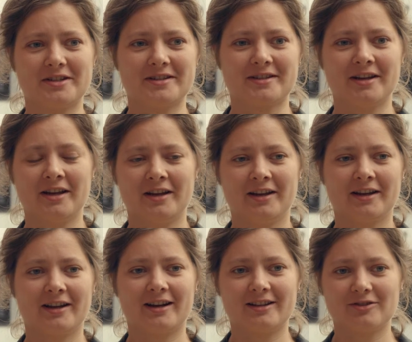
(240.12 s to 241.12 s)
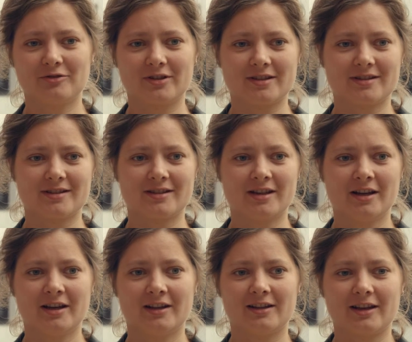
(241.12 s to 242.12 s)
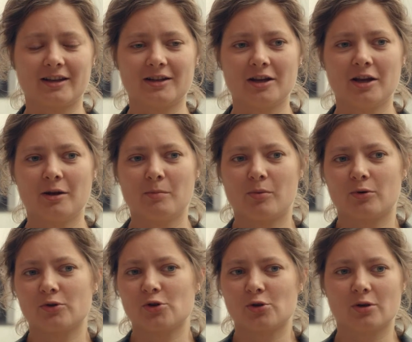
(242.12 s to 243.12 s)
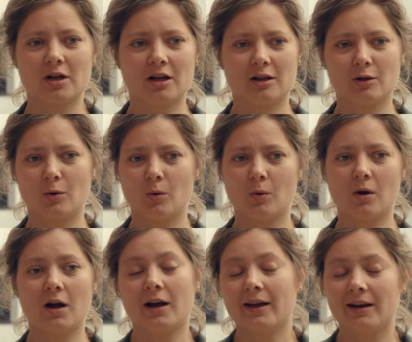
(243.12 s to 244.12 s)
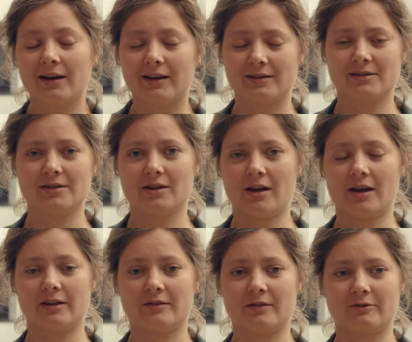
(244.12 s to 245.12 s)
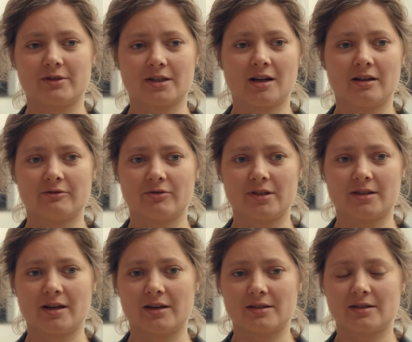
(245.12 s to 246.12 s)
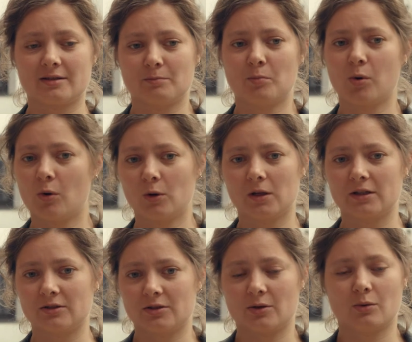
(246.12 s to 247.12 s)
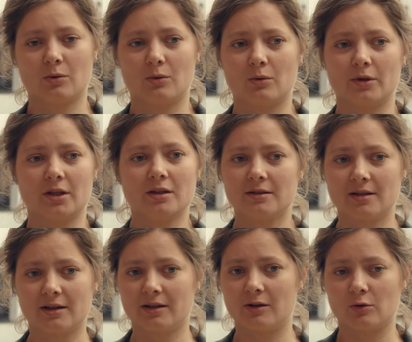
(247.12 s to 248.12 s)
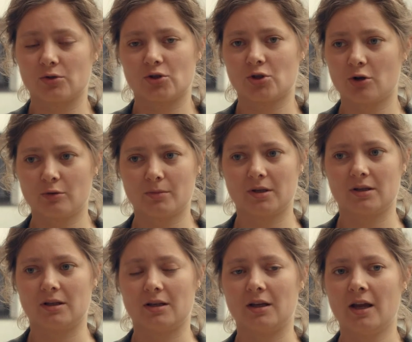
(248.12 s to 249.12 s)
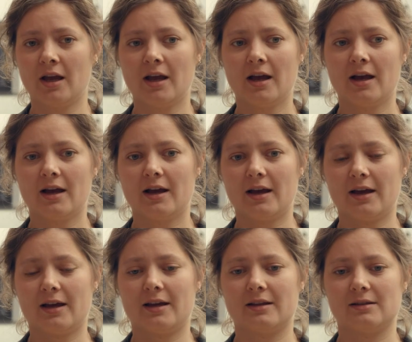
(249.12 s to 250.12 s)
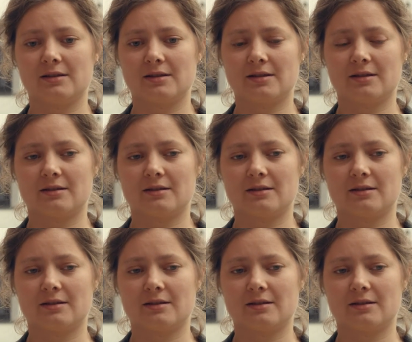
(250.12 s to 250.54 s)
is countries like Portugal or Ireland, and there is countries as Poland or Italy or Germany, and